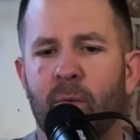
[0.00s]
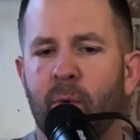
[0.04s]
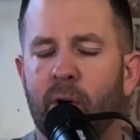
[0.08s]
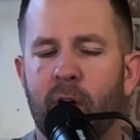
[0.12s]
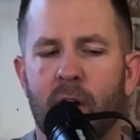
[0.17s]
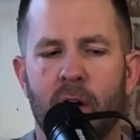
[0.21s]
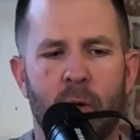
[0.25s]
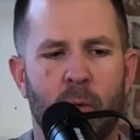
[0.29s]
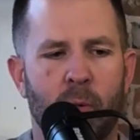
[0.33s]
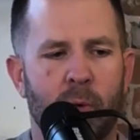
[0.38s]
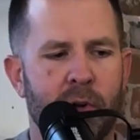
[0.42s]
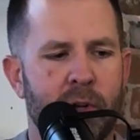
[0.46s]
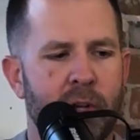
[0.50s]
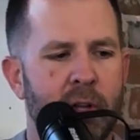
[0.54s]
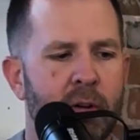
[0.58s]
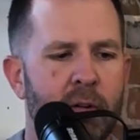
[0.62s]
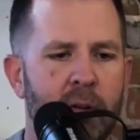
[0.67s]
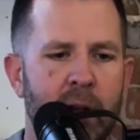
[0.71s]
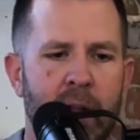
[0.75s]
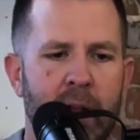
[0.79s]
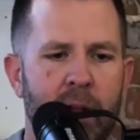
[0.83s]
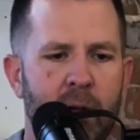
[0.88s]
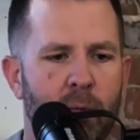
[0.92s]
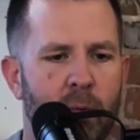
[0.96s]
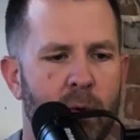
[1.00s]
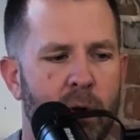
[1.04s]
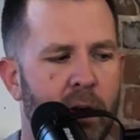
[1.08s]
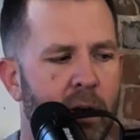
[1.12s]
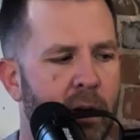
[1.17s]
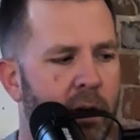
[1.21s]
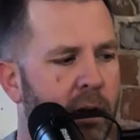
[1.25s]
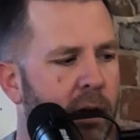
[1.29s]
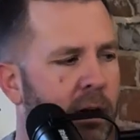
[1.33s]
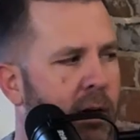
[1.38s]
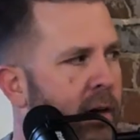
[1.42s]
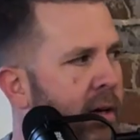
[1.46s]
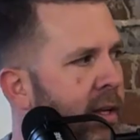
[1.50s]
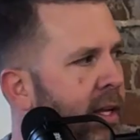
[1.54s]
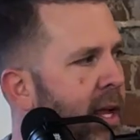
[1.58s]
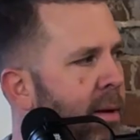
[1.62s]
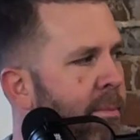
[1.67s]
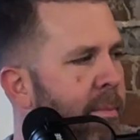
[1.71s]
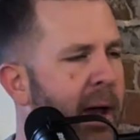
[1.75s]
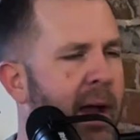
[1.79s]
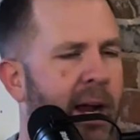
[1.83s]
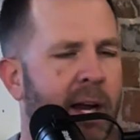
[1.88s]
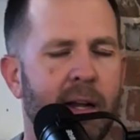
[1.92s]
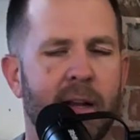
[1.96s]
We're doing it. We're getting
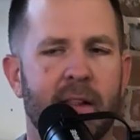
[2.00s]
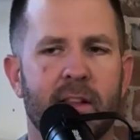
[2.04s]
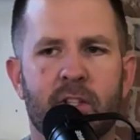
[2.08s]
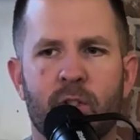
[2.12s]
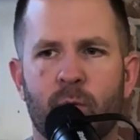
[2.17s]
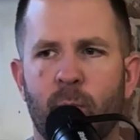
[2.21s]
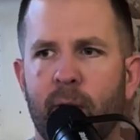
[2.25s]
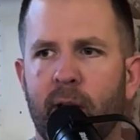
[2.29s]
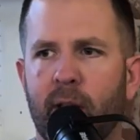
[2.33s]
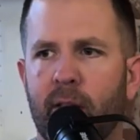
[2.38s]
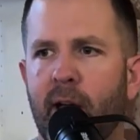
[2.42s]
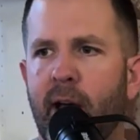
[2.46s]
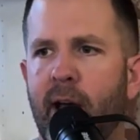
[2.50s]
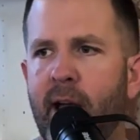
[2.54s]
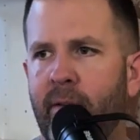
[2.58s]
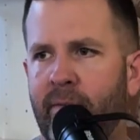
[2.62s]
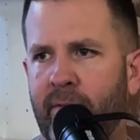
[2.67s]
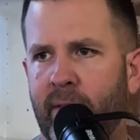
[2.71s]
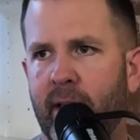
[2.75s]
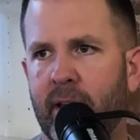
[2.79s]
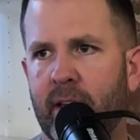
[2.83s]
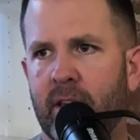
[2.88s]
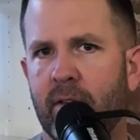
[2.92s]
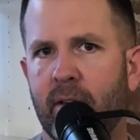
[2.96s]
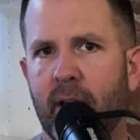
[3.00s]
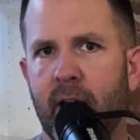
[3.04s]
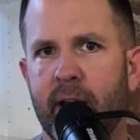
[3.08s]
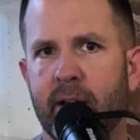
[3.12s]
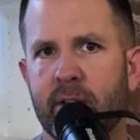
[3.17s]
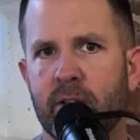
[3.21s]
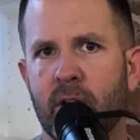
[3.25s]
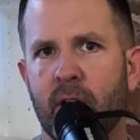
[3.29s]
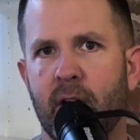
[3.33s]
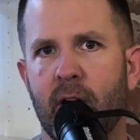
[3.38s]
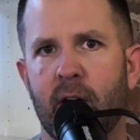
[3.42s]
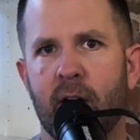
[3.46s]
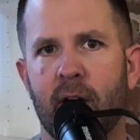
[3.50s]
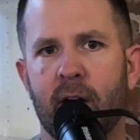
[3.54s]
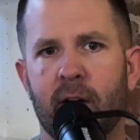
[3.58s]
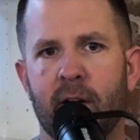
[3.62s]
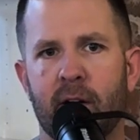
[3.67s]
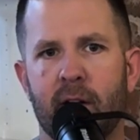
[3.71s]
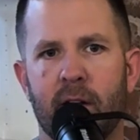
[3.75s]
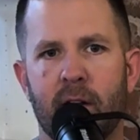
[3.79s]
back into the swing of life like you guys are.